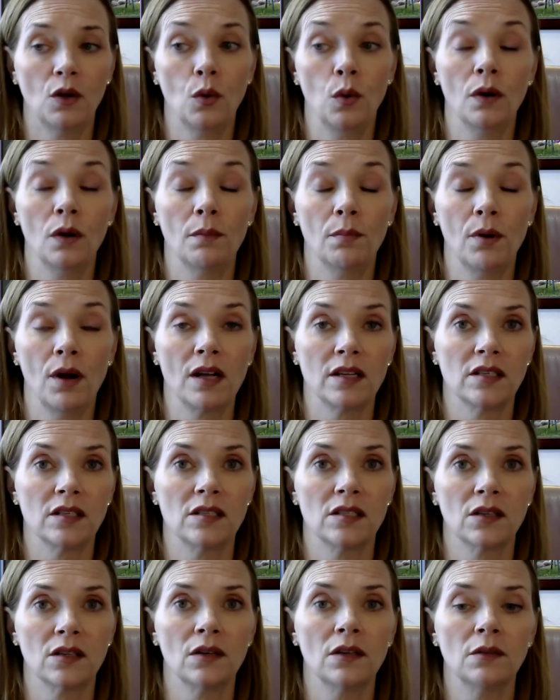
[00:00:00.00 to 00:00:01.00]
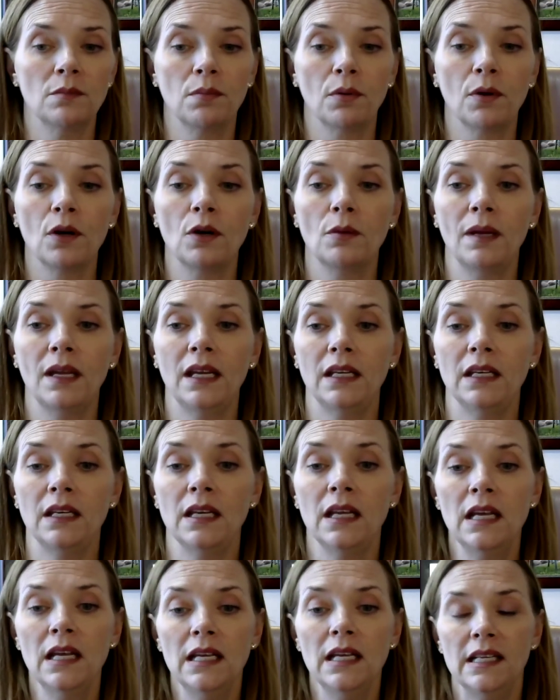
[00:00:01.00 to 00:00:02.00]
court process called
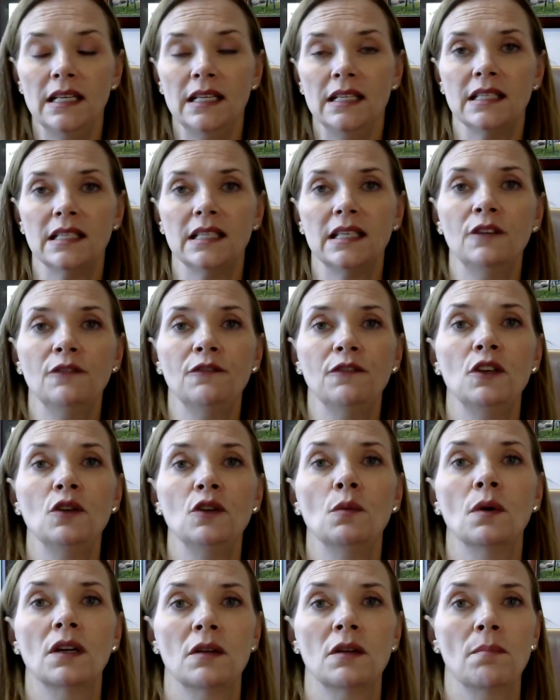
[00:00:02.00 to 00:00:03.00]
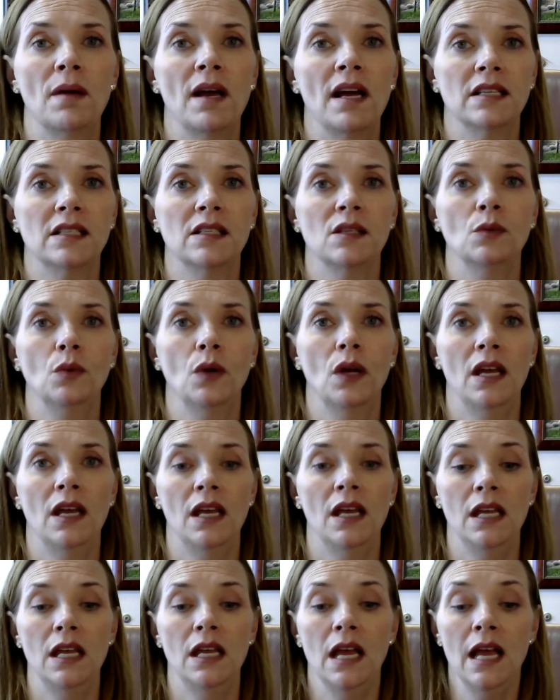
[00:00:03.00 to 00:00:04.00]
probate is if you were to pass
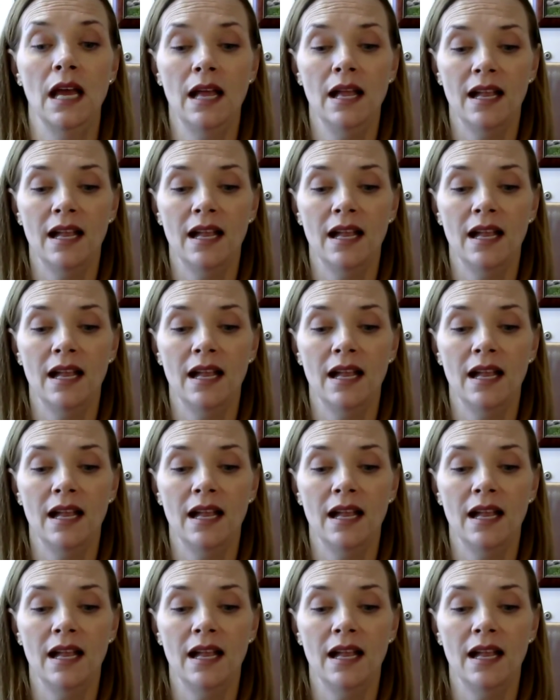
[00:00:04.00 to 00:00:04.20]
away